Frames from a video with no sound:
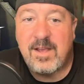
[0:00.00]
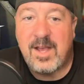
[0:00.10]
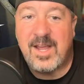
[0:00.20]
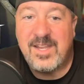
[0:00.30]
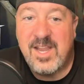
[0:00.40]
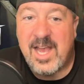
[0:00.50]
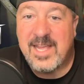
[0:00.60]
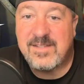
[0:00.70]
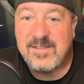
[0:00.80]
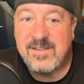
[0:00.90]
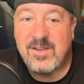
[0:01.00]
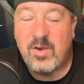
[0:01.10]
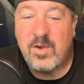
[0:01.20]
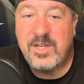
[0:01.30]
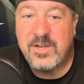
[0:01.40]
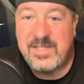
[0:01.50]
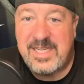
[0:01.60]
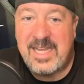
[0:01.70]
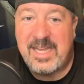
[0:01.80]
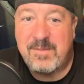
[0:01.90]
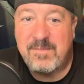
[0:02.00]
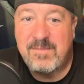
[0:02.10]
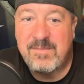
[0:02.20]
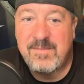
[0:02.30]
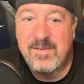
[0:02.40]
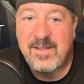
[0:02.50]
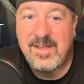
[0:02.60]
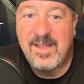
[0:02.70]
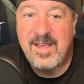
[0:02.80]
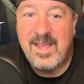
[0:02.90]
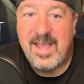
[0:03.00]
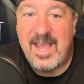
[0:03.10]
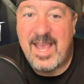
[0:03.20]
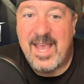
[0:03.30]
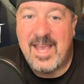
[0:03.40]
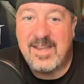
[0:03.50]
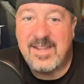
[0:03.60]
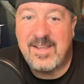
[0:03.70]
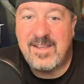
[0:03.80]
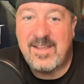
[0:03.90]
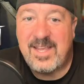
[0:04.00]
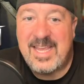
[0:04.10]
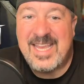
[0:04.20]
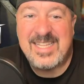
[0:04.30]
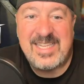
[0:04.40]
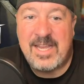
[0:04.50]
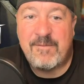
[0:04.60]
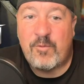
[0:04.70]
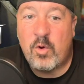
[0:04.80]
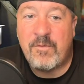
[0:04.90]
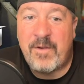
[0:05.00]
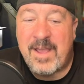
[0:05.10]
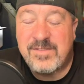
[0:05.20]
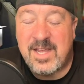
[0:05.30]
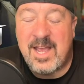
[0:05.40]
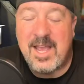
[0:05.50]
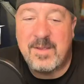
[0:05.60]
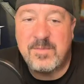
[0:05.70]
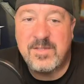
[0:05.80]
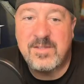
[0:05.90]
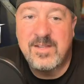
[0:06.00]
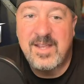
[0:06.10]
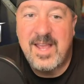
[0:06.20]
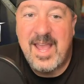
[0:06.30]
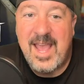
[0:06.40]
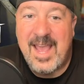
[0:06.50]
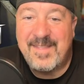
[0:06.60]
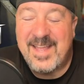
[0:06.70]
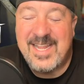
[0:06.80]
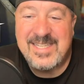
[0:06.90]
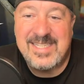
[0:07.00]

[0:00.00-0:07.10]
a Nut on your team and he gets hit 4 or 5 times, and then his